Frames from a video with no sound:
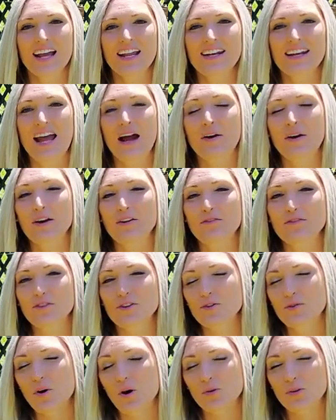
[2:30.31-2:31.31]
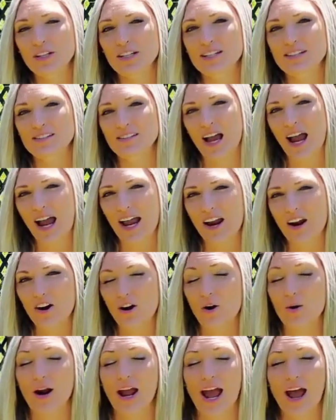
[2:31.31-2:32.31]
Now, if you only desire
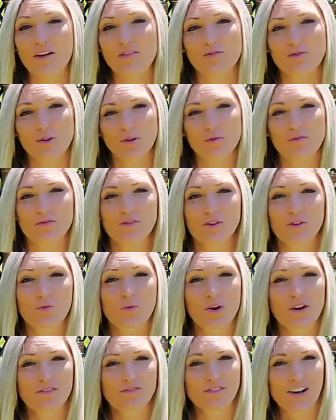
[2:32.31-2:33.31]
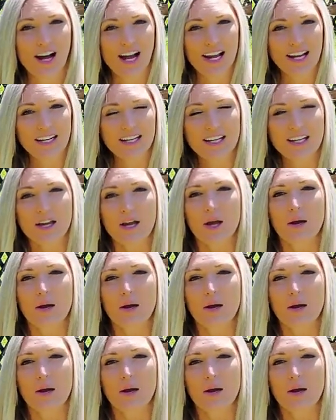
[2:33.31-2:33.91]
or have room for one vine,